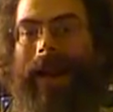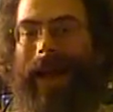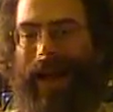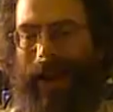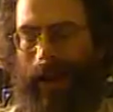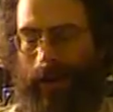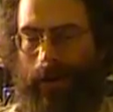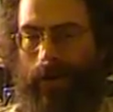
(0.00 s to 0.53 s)

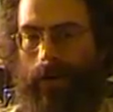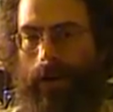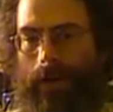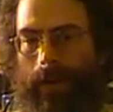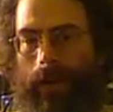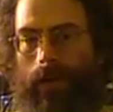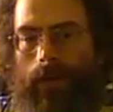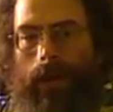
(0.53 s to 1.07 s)
And I do know
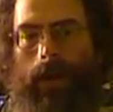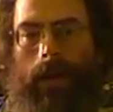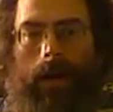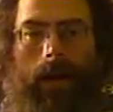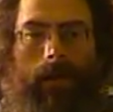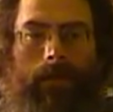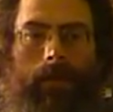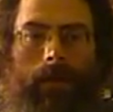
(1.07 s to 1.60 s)
they tweaked a
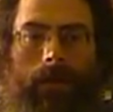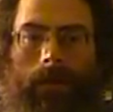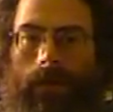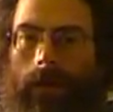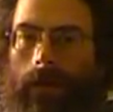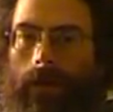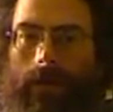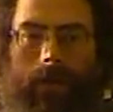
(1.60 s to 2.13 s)
couple of
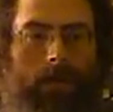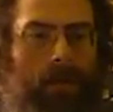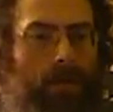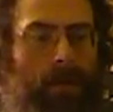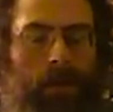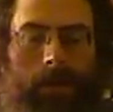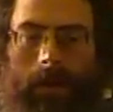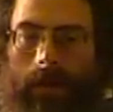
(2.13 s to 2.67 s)
rules.
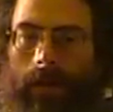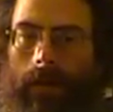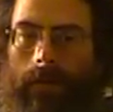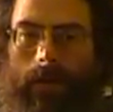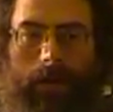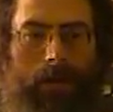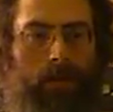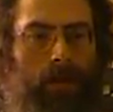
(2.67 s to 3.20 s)
Supposedly it
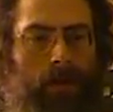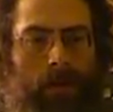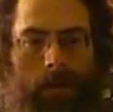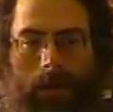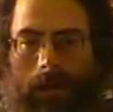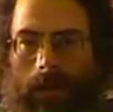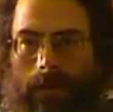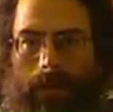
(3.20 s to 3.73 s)
was supposed
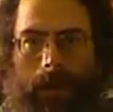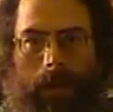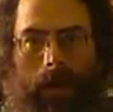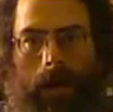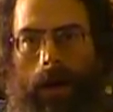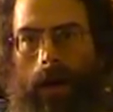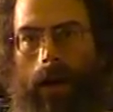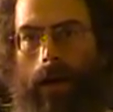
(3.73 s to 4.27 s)
to just be a,
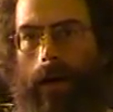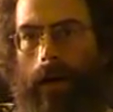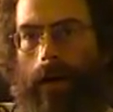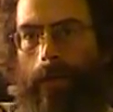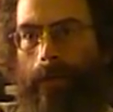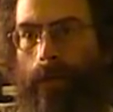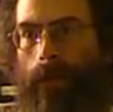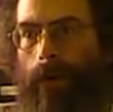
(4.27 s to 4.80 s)
a
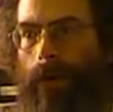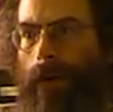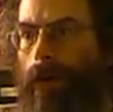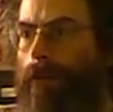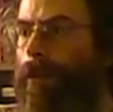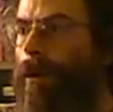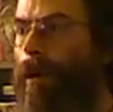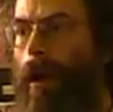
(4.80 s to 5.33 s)
port
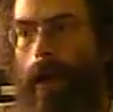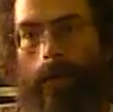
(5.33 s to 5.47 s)
over.